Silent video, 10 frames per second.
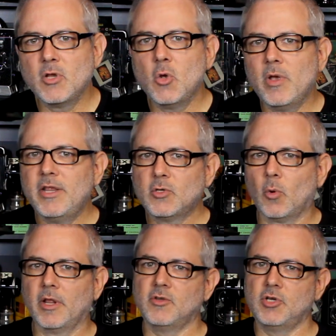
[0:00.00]
you do any
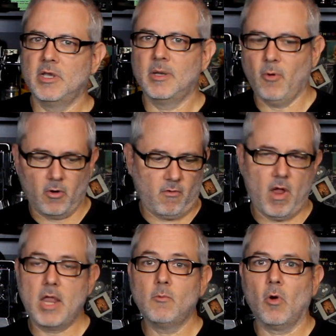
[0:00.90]
sort of jib or
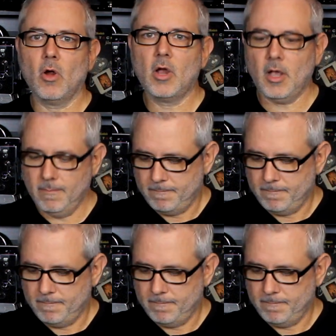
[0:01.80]
crane work,